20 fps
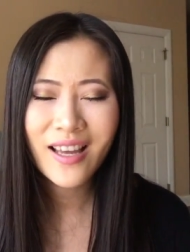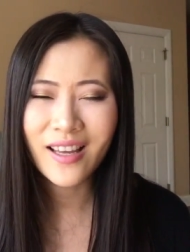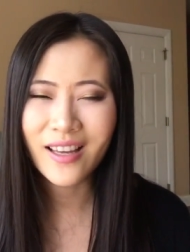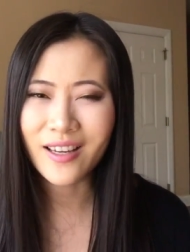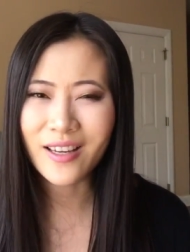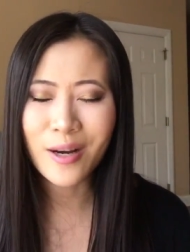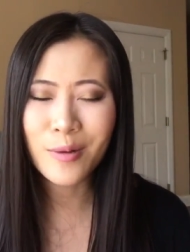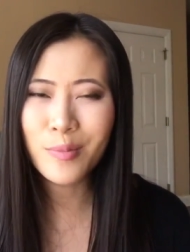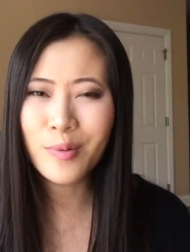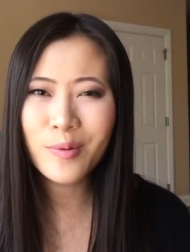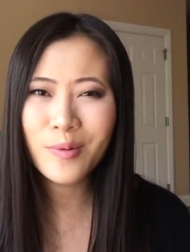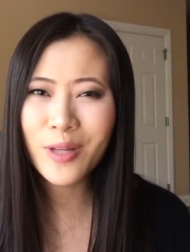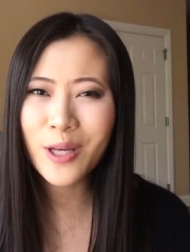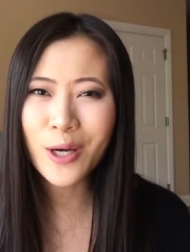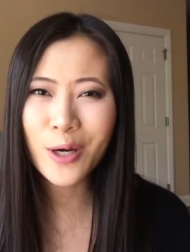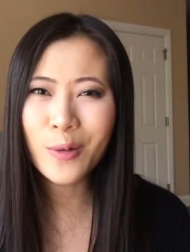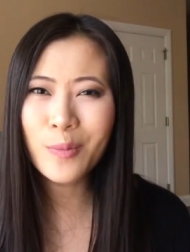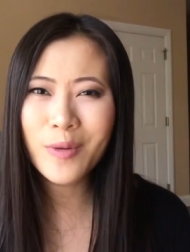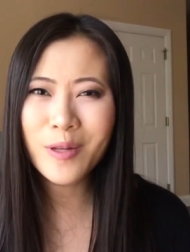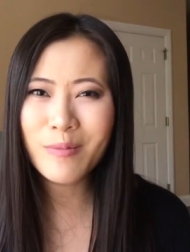it
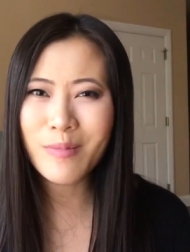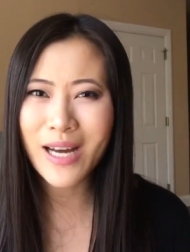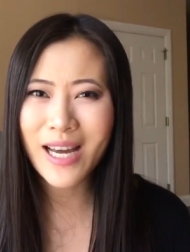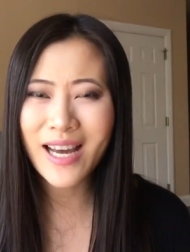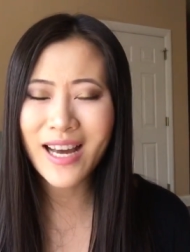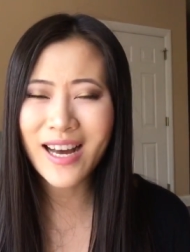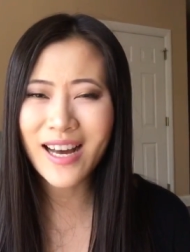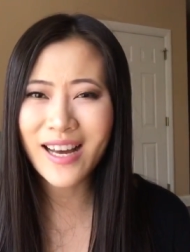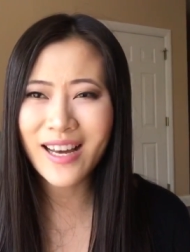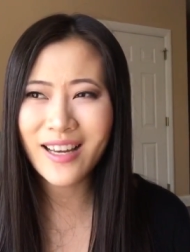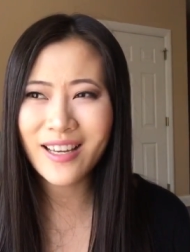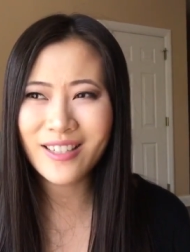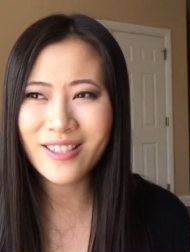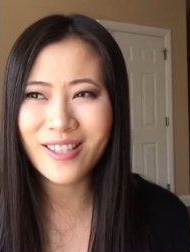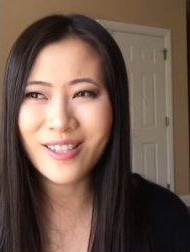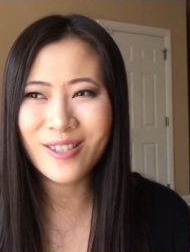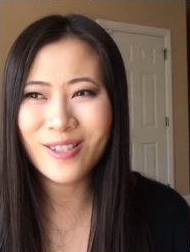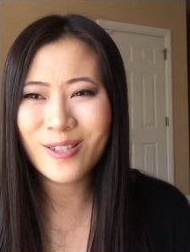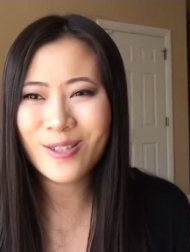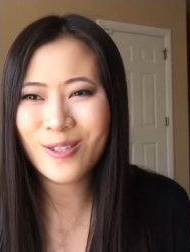completely opened my
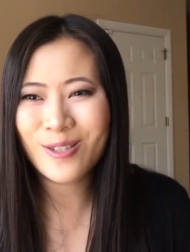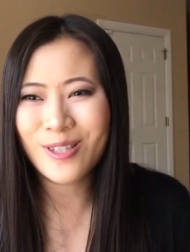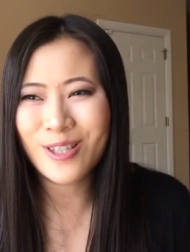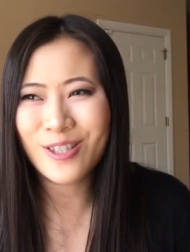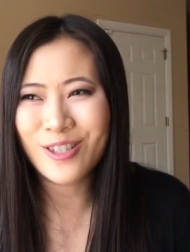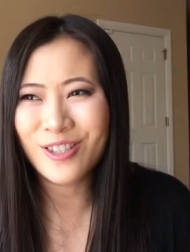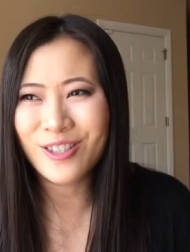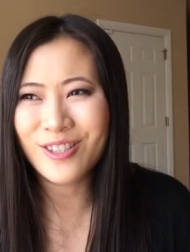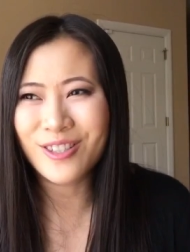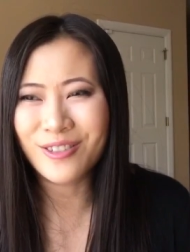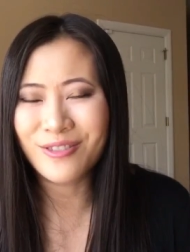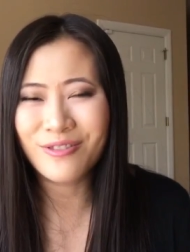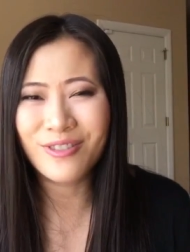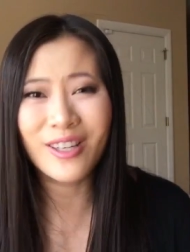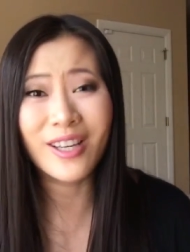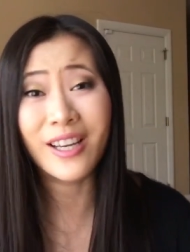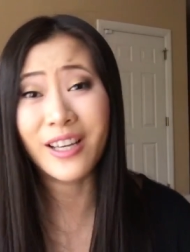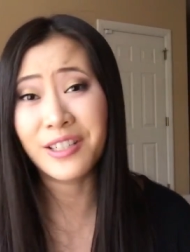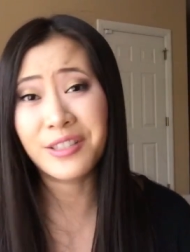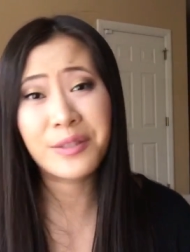eyes it's such a
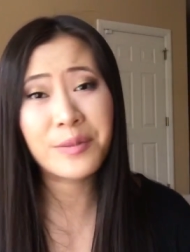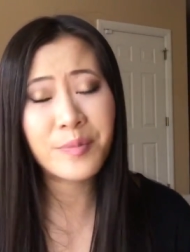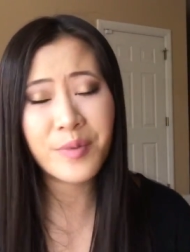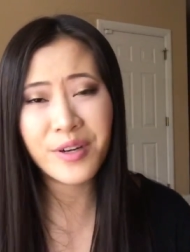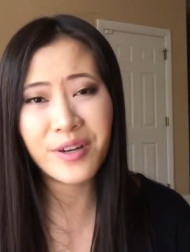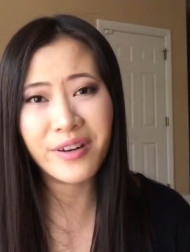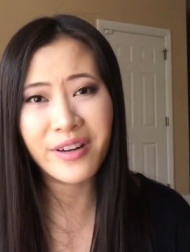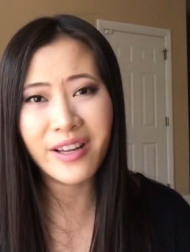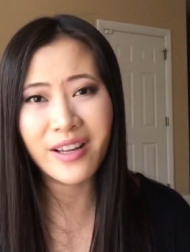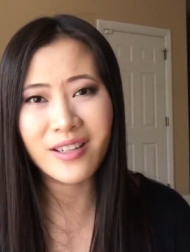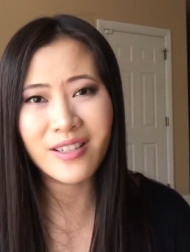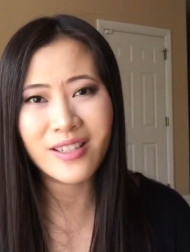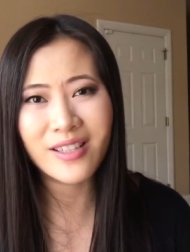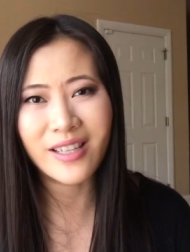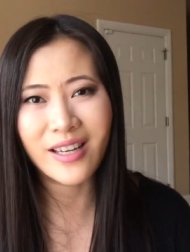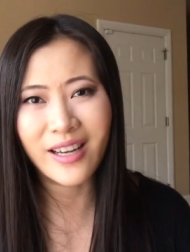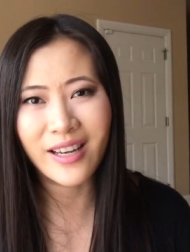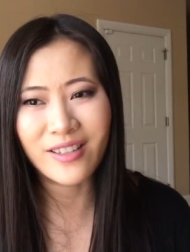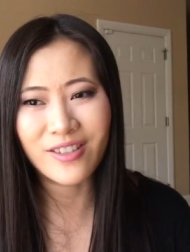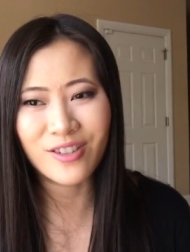different experience
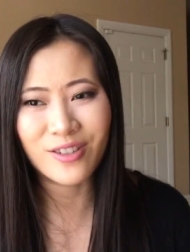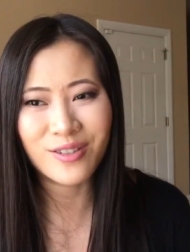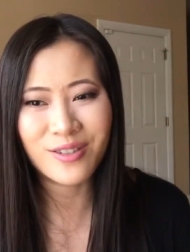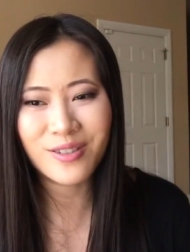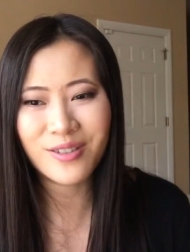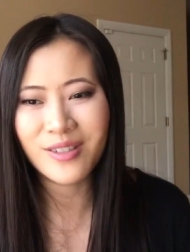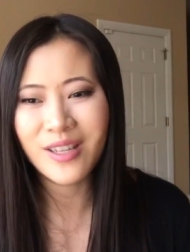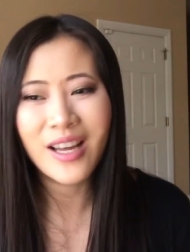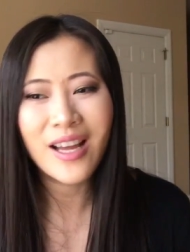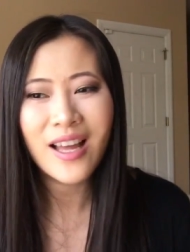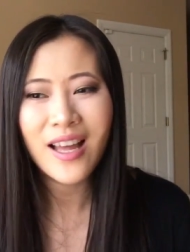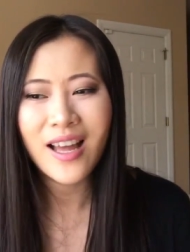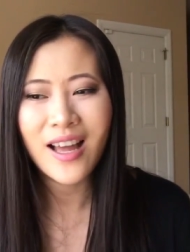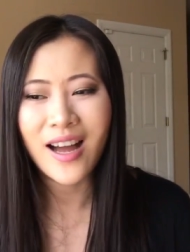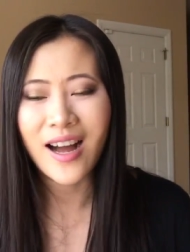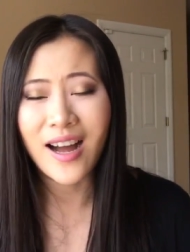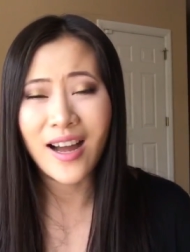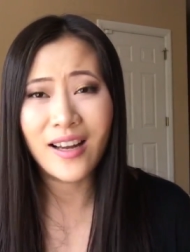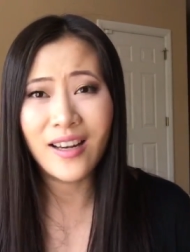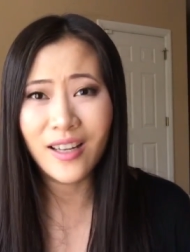and I just
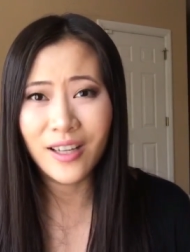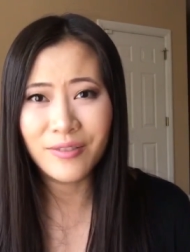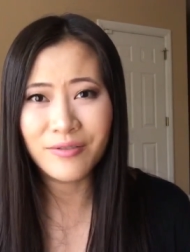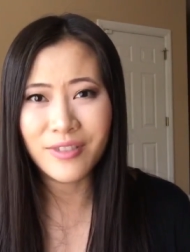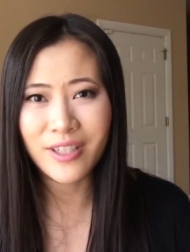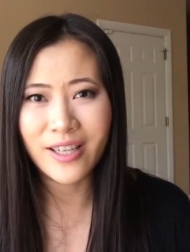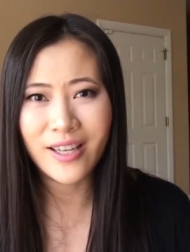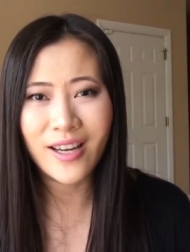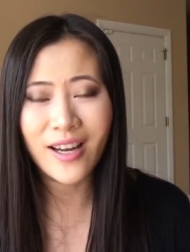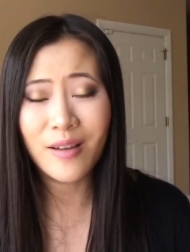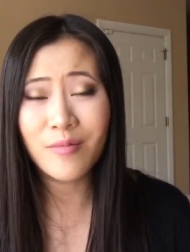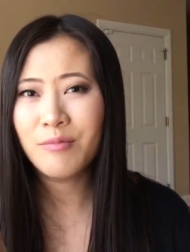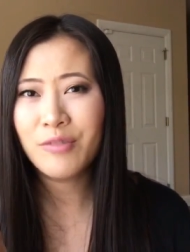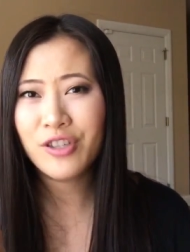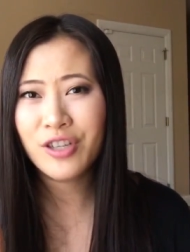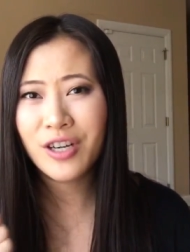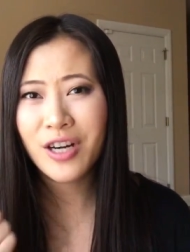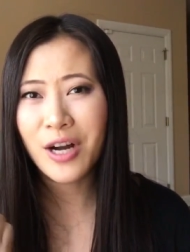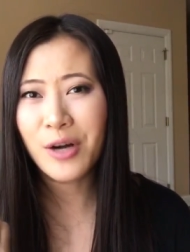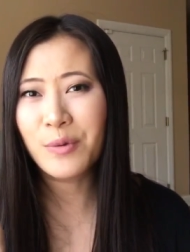I loved it I'm
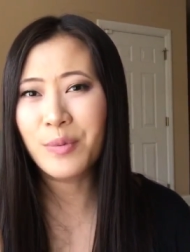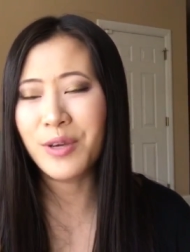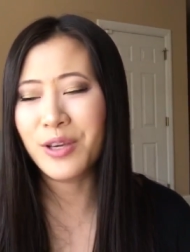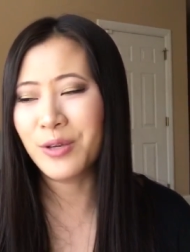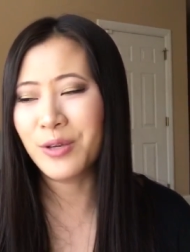sure I'll be